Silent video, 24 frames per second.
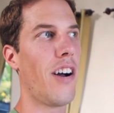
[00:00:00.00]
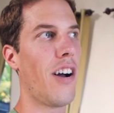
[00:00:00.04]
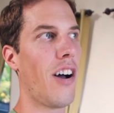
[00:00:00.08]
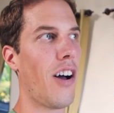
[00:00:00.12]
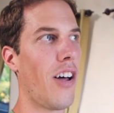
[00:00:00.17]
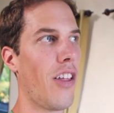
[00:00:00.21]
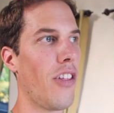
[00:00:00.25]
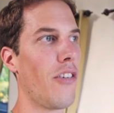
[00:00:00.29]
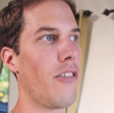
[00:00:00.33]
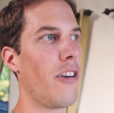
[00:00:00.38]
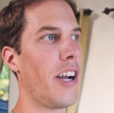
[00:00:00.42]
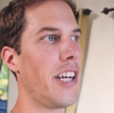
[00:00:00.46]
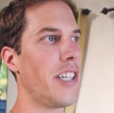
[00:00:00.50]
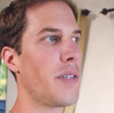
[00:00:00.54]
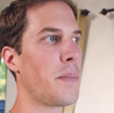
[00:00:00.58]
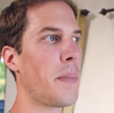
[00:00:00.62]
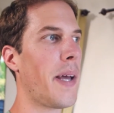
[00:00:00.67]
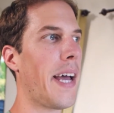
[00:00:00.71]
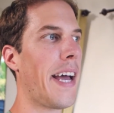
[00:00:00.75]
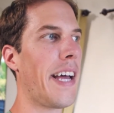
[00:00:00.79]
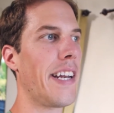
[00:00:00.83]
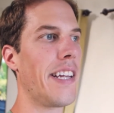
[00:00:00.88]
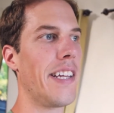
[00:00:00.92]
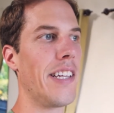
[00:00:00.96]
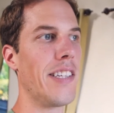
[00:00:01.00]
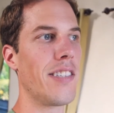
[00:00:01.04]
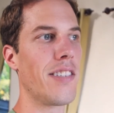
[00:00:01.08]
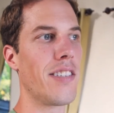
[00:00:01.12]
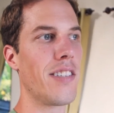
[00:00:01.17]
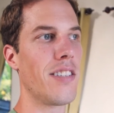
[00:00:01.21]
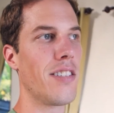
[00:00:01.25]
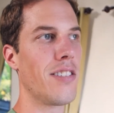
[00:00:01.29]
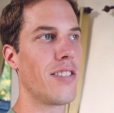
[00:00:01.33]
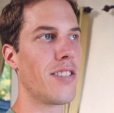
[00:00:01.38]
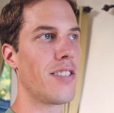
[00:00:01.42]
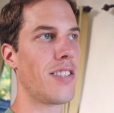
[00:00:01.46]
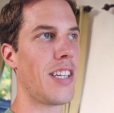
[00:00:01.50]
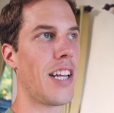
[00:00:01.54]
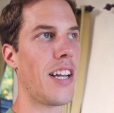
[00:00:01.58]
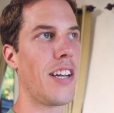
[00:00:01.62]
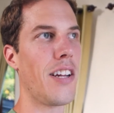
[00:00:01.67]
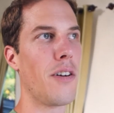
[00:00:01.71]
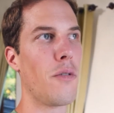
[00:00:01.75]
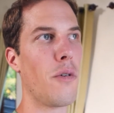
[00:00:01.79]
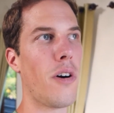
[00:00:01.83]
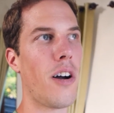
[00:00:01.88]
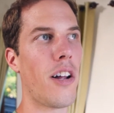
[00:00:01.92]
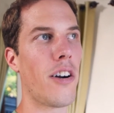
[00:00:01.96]
all the rice paddies,
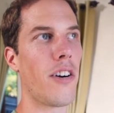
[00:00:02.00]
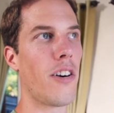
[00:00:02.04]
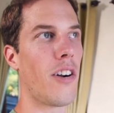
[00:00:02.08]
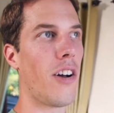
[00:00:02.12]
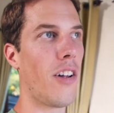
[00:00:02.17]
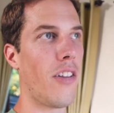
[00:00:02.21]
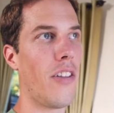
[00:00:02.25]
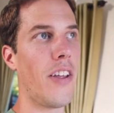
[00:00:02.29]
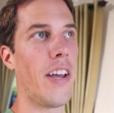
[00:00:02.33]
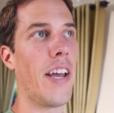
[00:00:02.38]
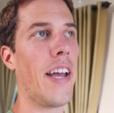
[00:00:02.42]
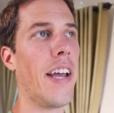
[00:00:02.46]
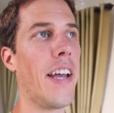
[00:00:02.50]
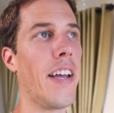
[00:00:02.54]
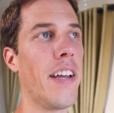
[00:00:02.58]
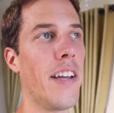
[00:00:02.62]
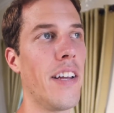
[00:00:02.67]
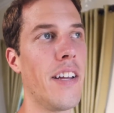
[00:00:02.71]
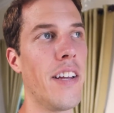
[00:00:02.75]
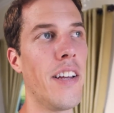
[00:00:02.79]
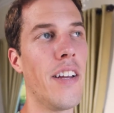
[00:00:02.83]
standing water all day,